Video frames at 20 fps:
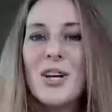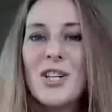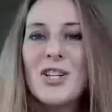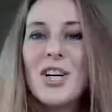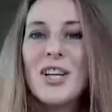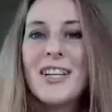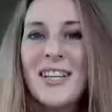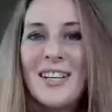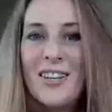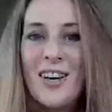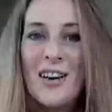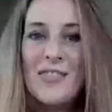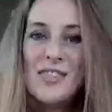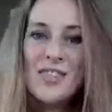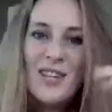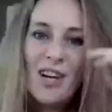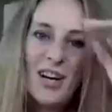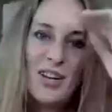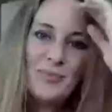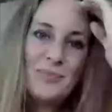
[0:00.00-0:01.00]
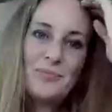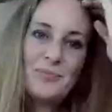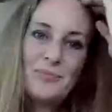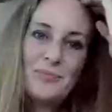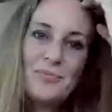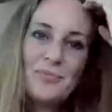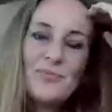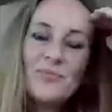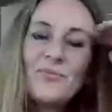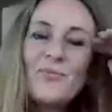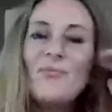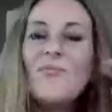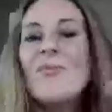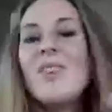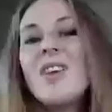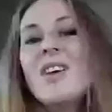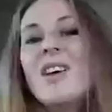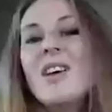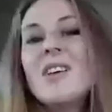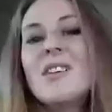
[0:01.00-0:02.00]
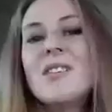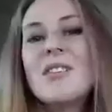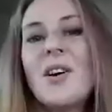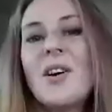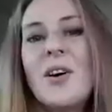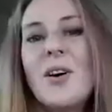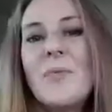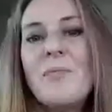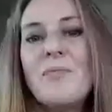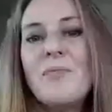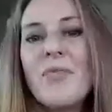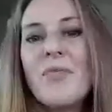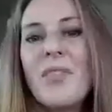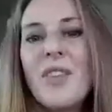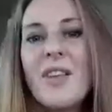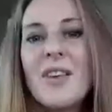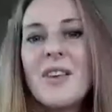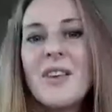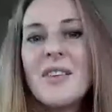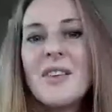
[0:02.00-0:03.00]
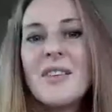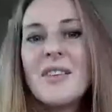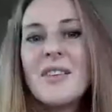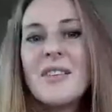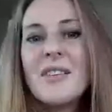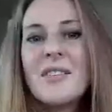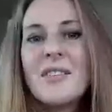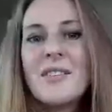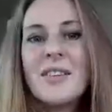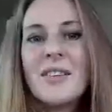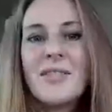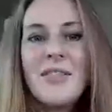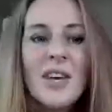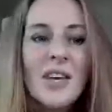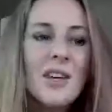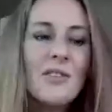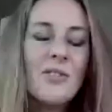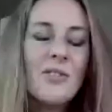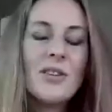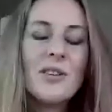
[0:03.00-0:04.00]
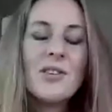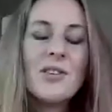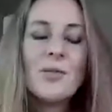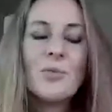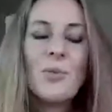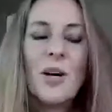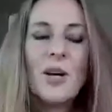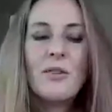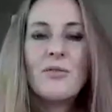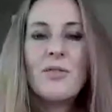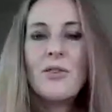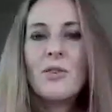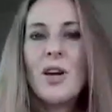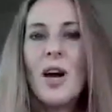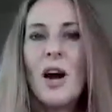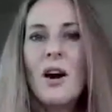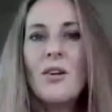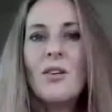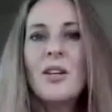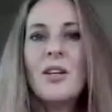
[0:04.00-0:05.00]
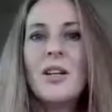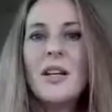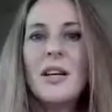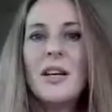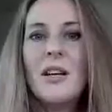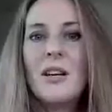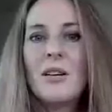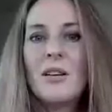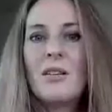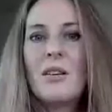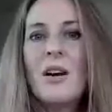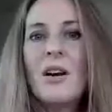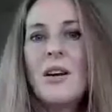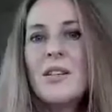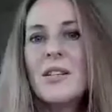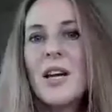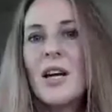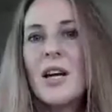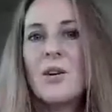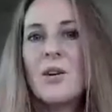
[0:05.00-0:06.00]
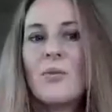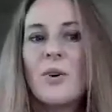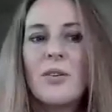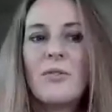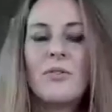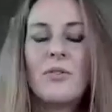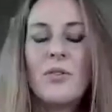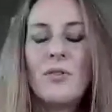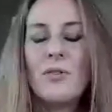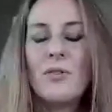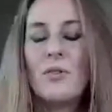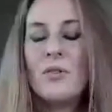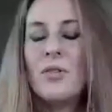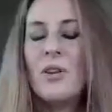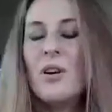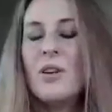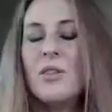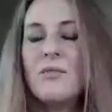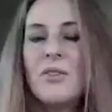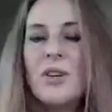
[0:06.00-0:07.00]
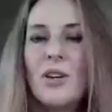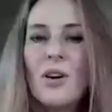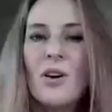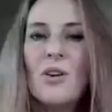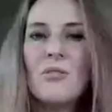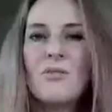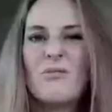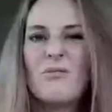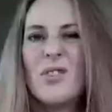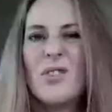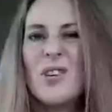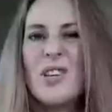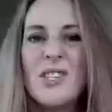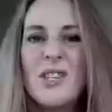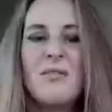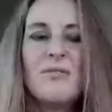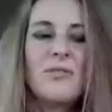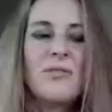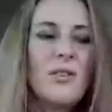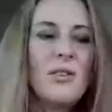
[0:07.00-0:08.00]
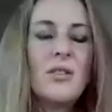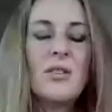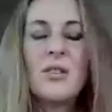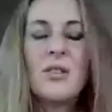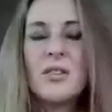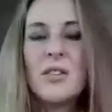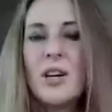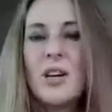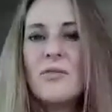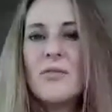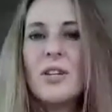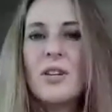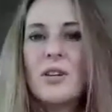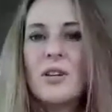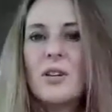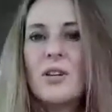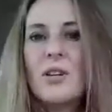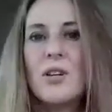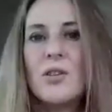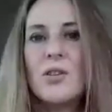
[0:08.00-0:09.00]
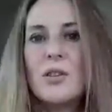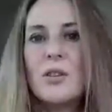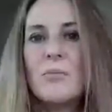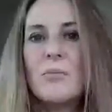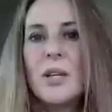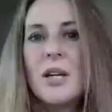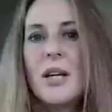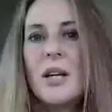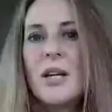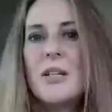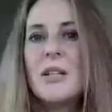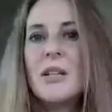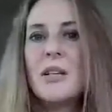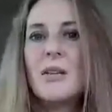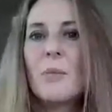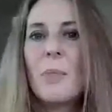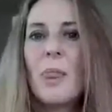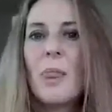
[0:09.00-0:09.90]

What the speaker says: junkie lifestyle. So think of it this way. If you're currently eating a lot of takeaway food or a lot of, greasy food, stuff that you shouldn't be eating,